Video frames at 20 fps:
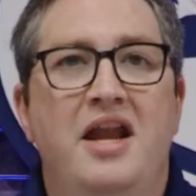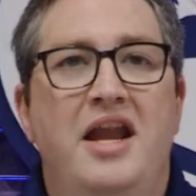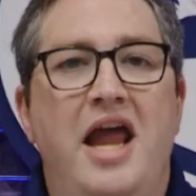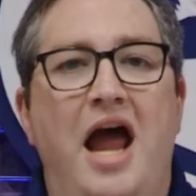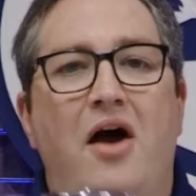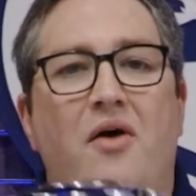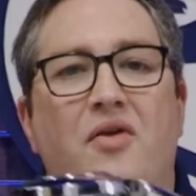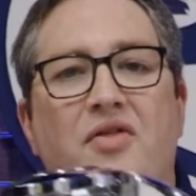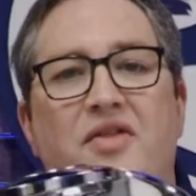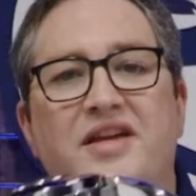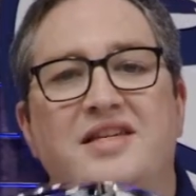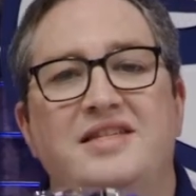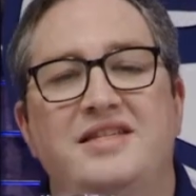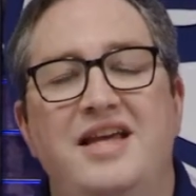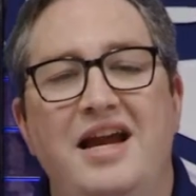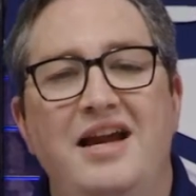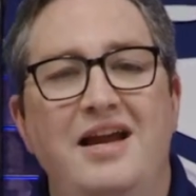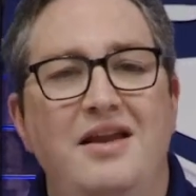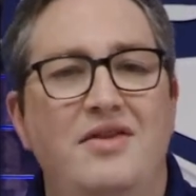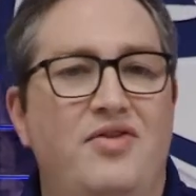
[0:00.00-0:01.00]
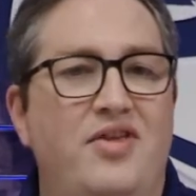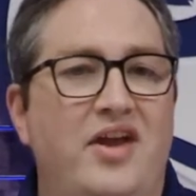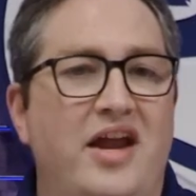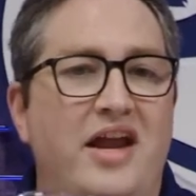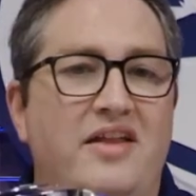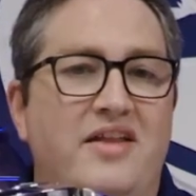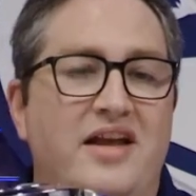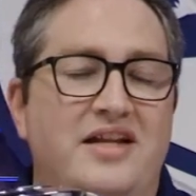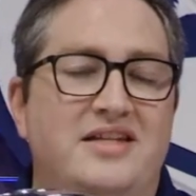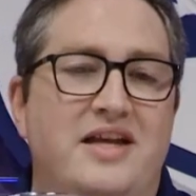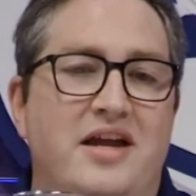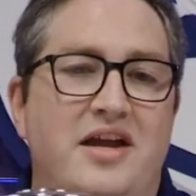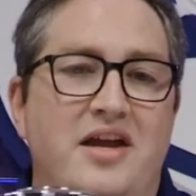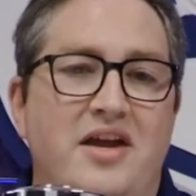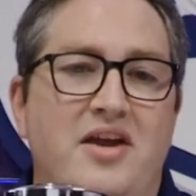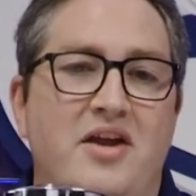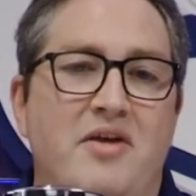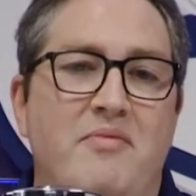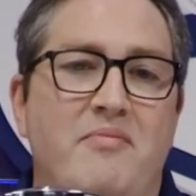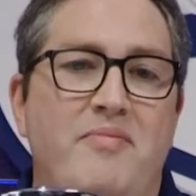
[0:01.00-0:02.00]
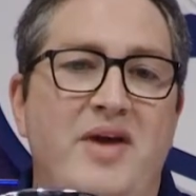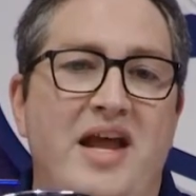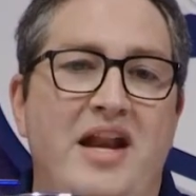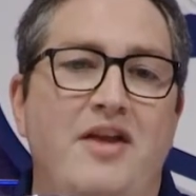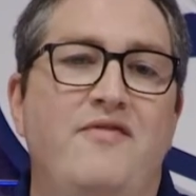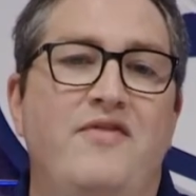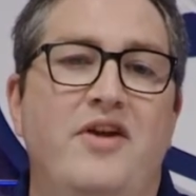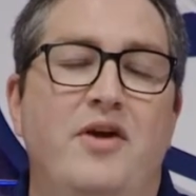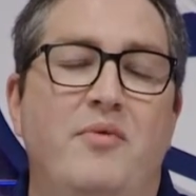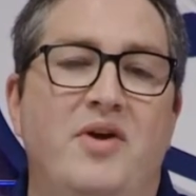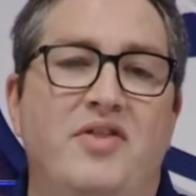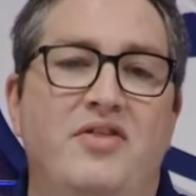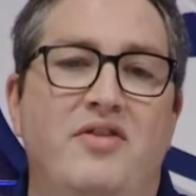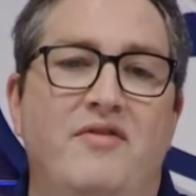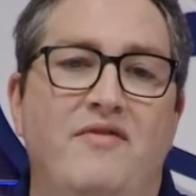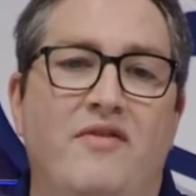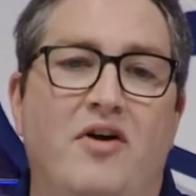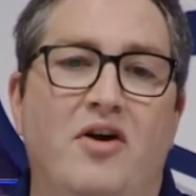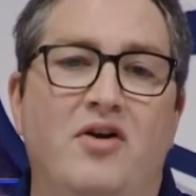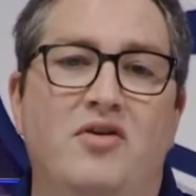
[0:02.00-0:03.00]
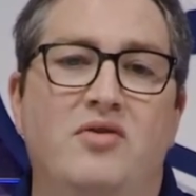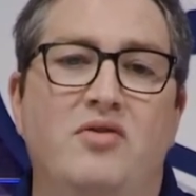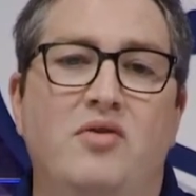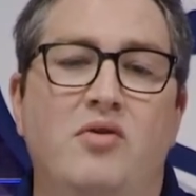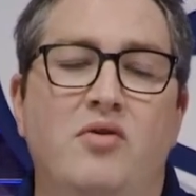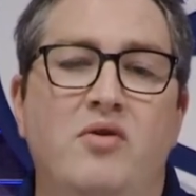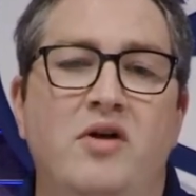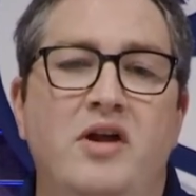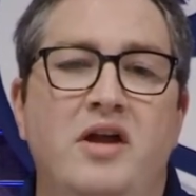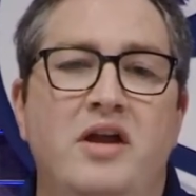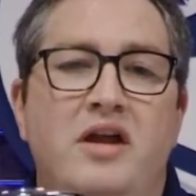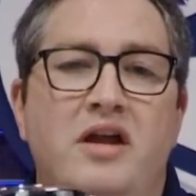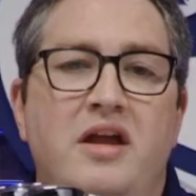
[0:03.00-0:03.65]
Now, the second thing that's a benefit with the vertical